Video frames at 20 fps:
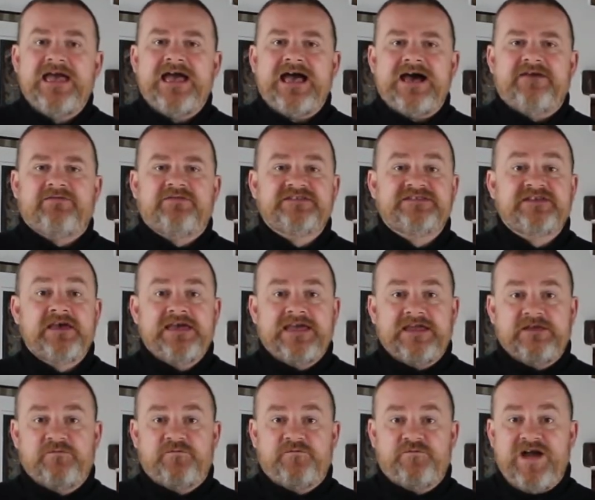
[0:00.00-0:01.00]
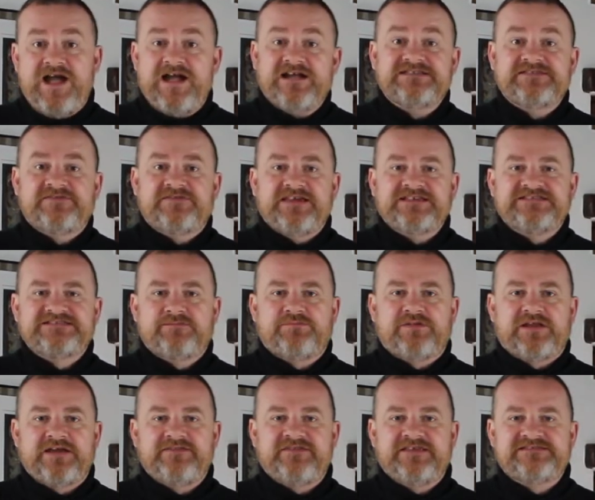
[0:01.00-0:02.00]
And in fact, they
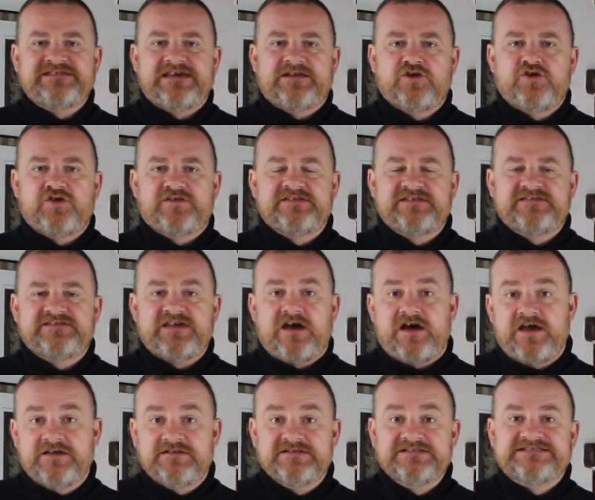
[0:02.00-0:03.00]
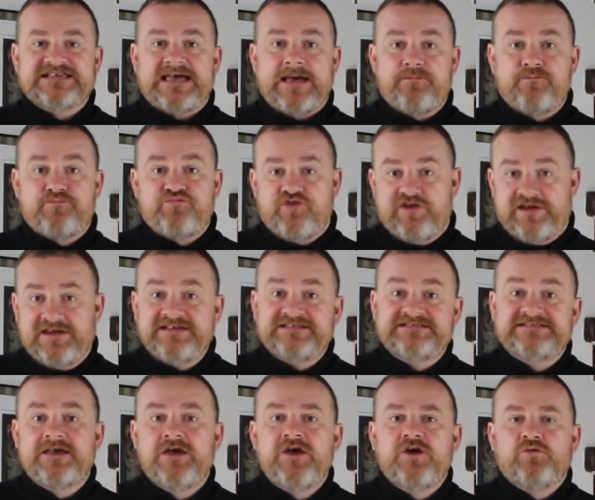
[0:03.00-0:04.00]
supplied the terracotta tiles and
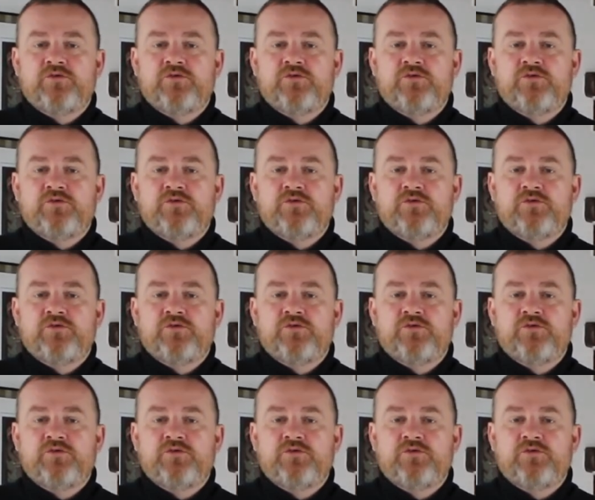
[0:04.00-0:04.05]
bricks